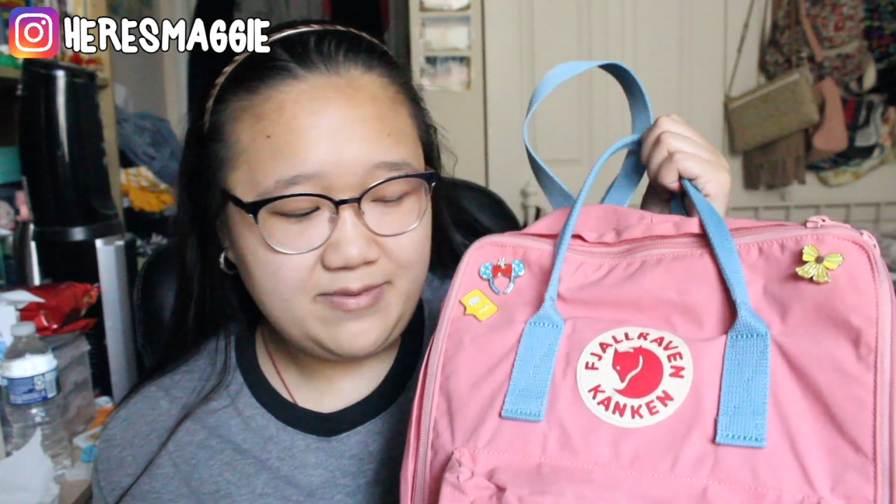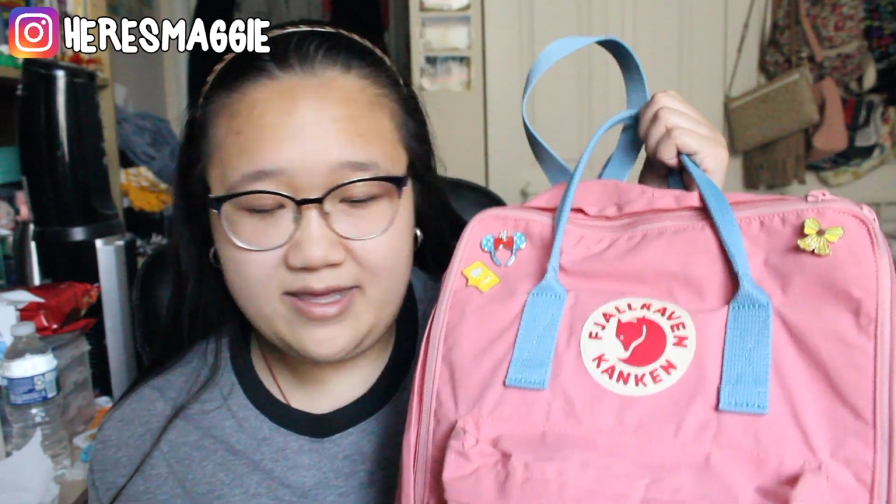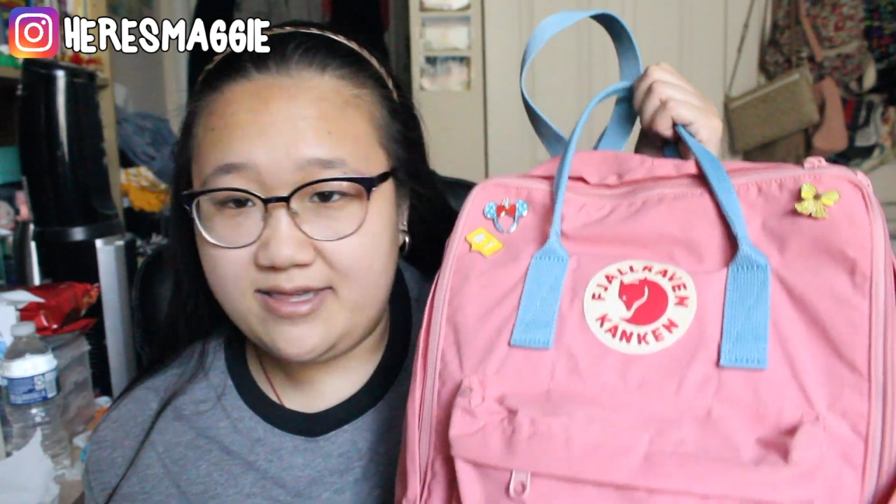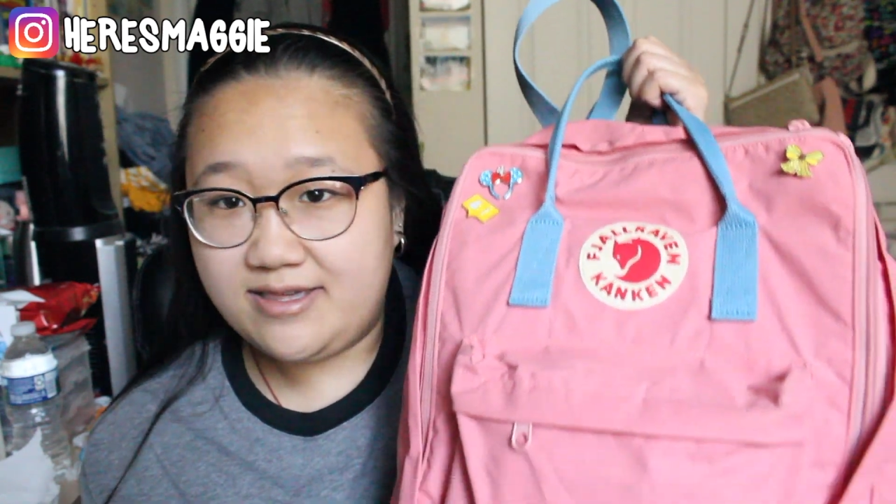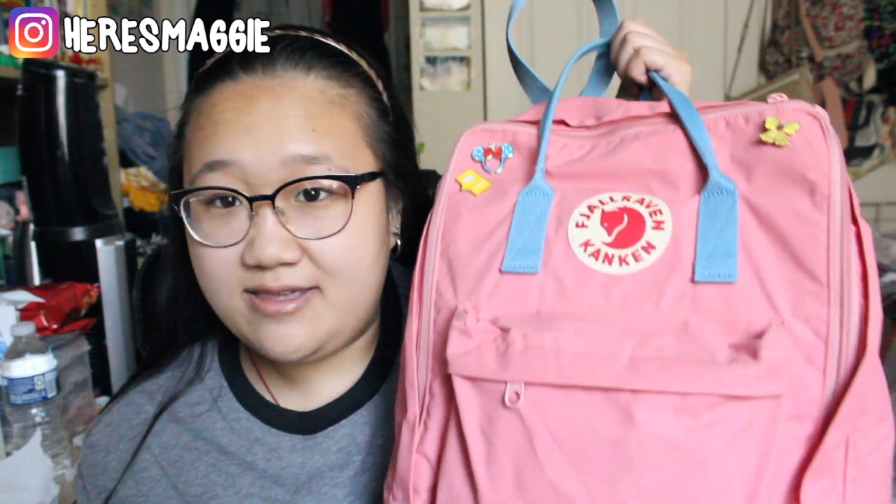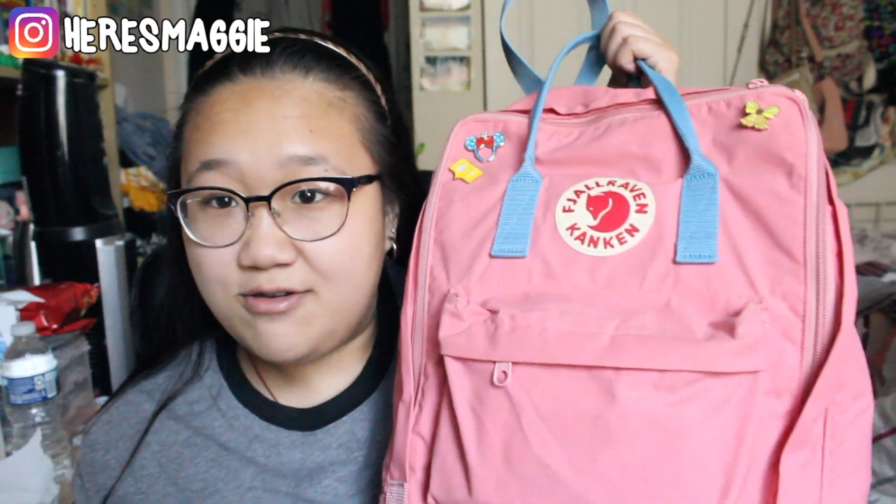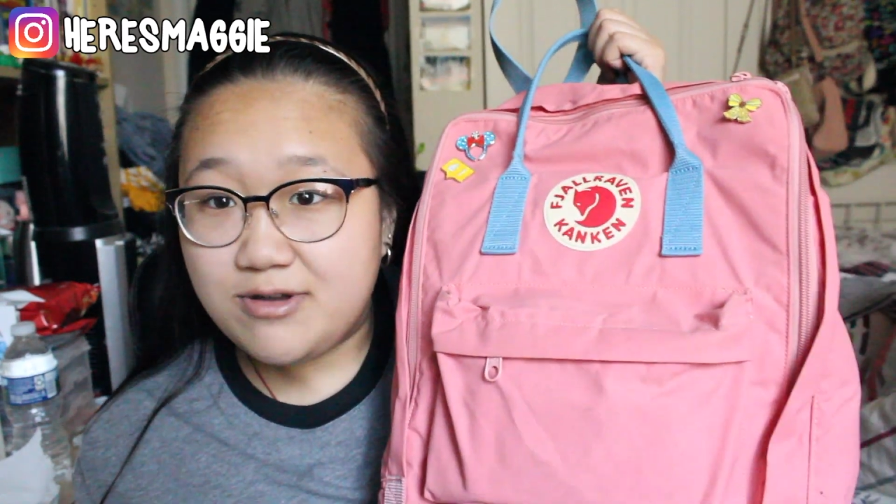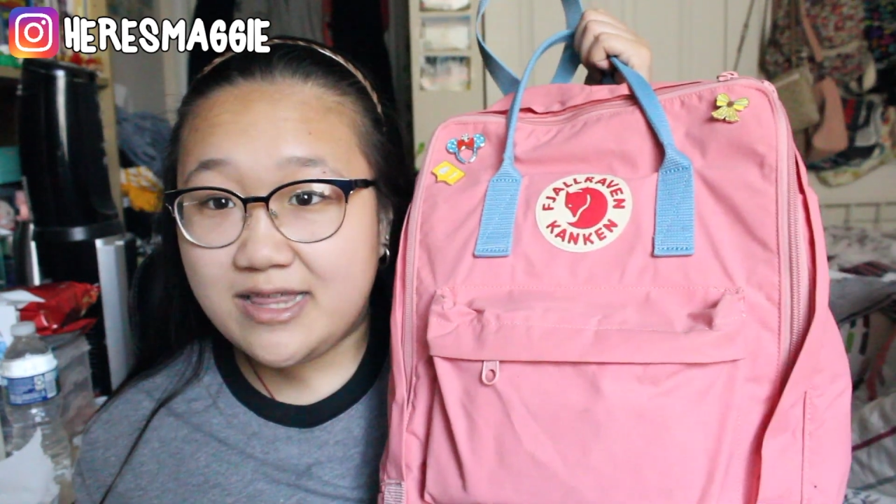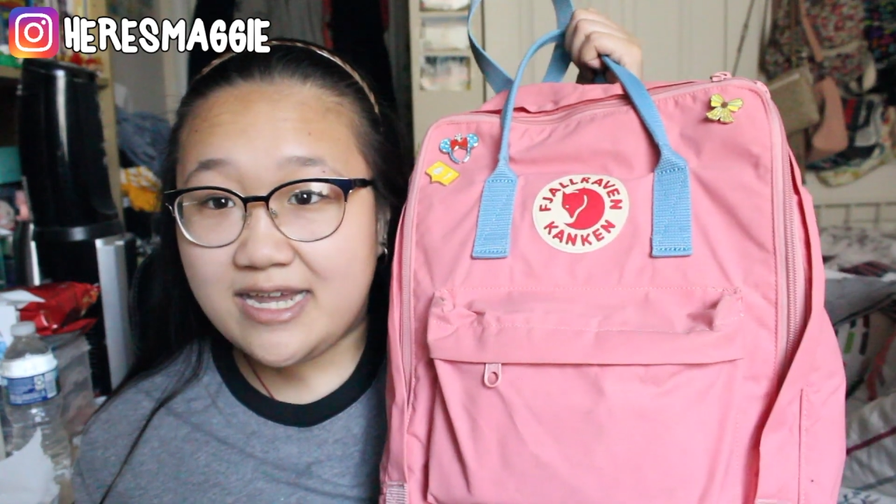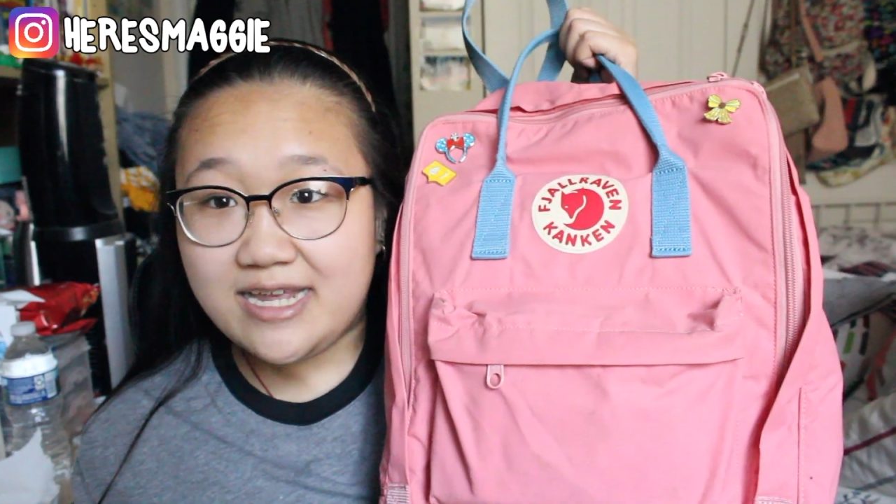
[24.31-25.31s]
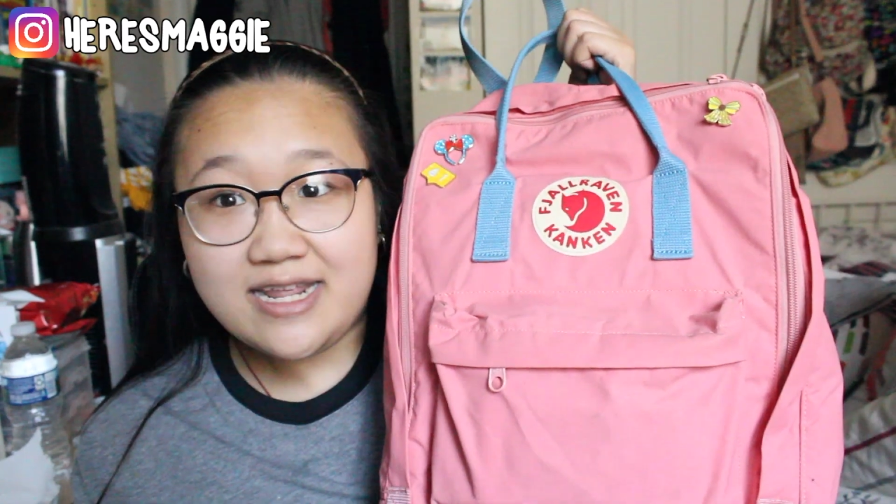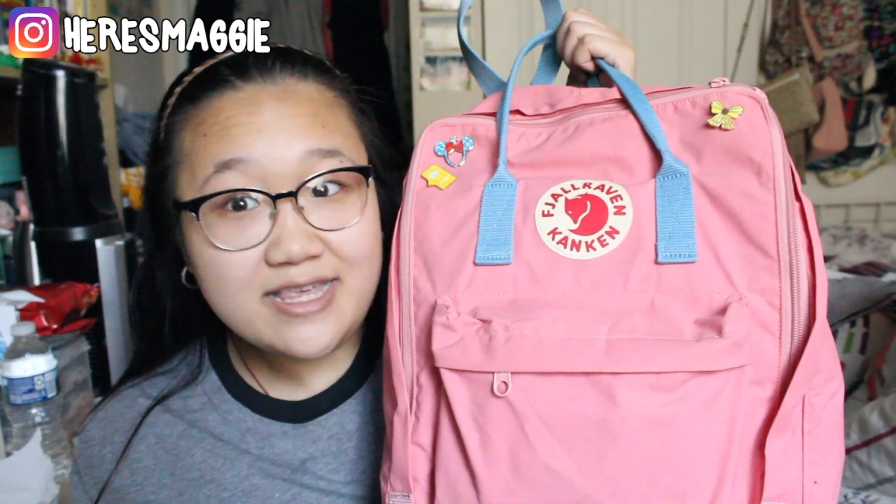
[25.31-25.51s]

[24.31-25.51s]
because it's still clean,